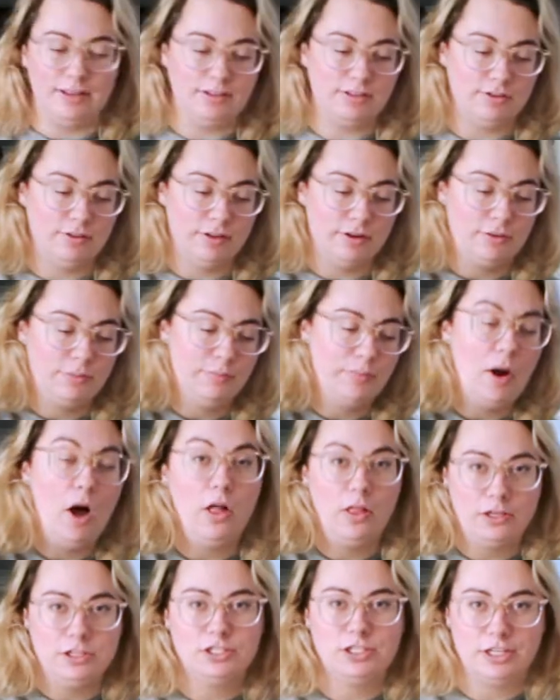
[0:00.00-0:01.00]
to like
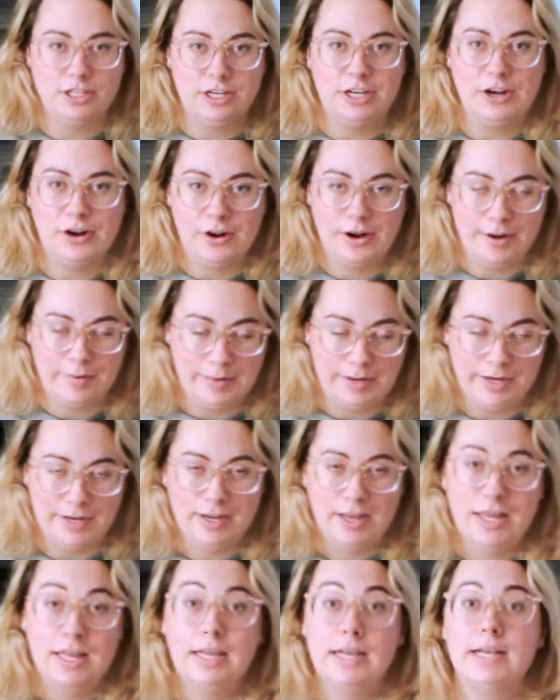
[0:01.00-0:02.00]
polish it, you know what I
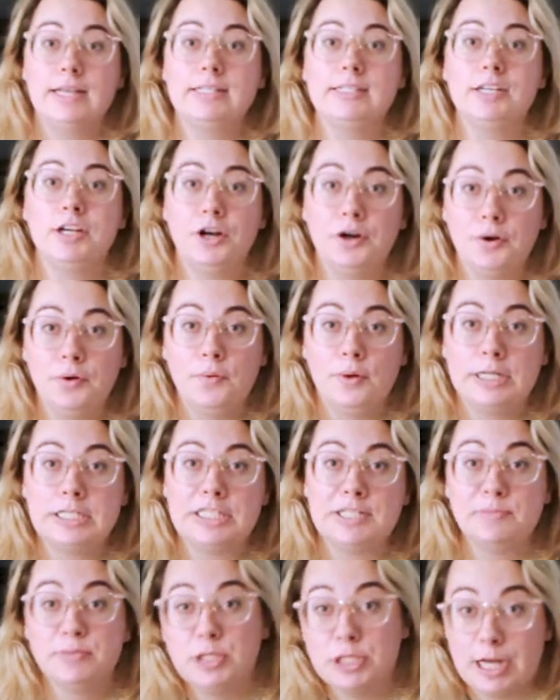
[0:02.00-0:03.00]
mean? Because your girl
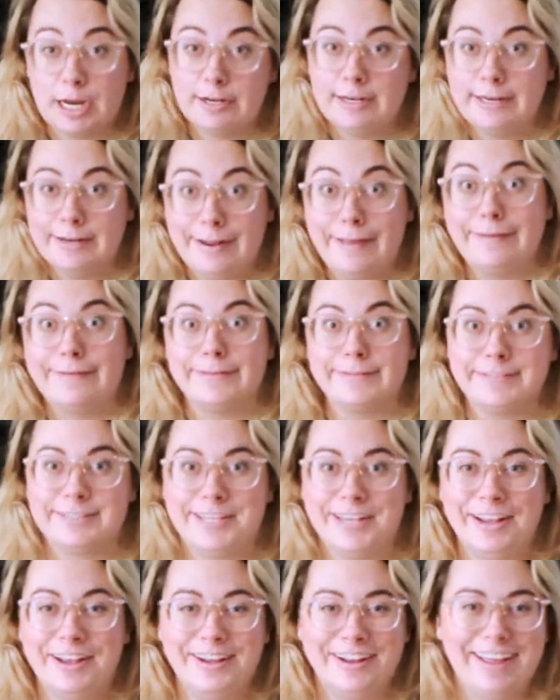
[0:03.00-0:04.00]
wants some shiny
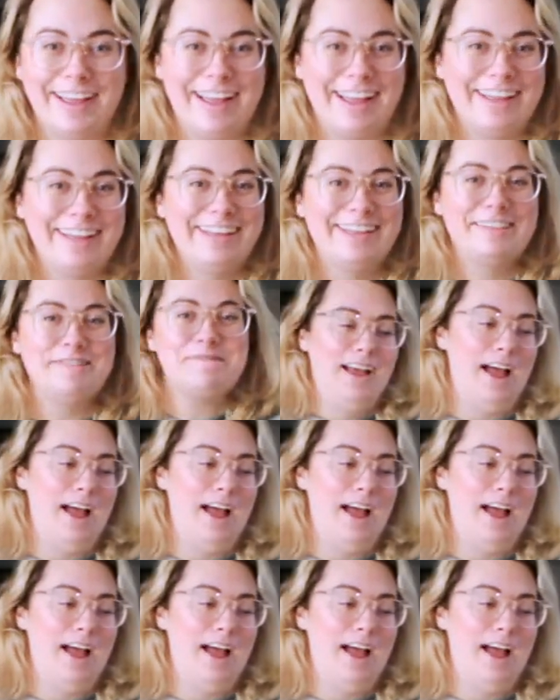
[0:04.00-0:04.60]
nails, okay?